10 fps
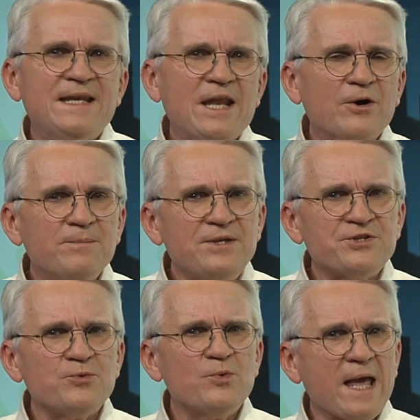Now,
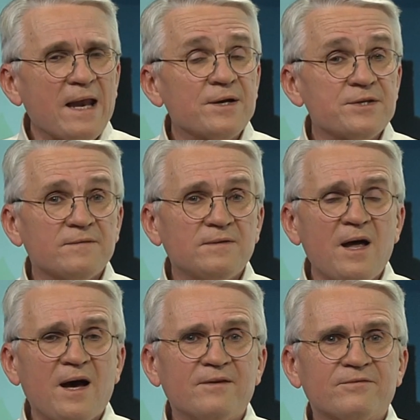amidst the realities of
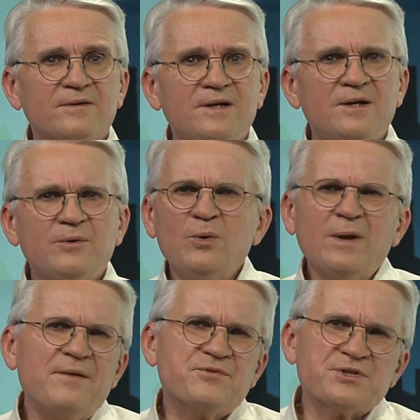life, we
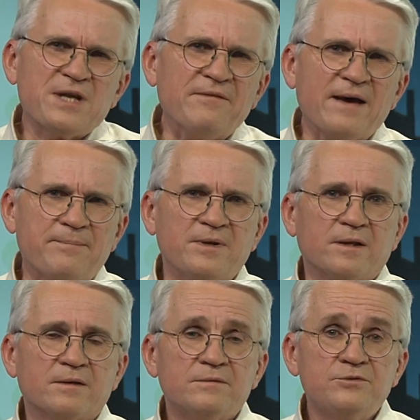all have stuff
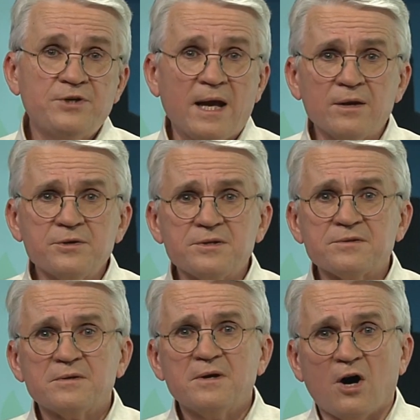happening,
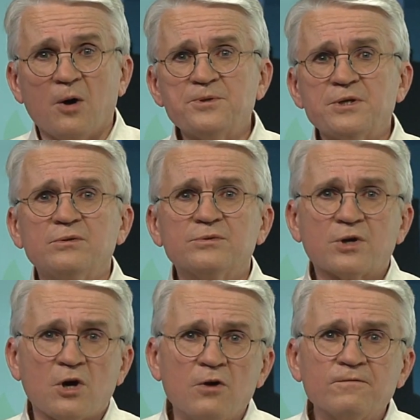challenges, obstacles,
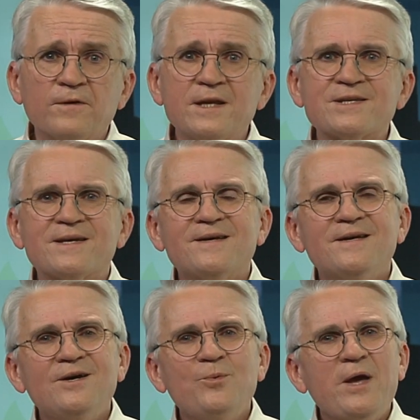conflicts,
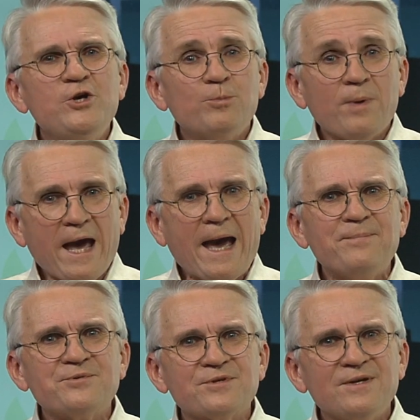where you could
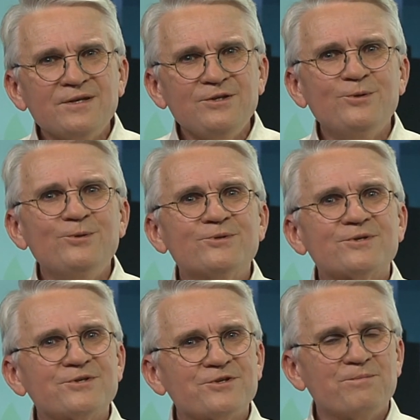perhaps
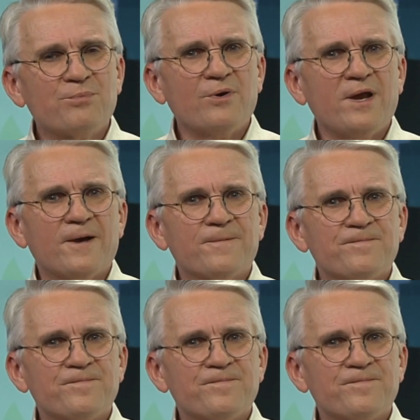use some prayer.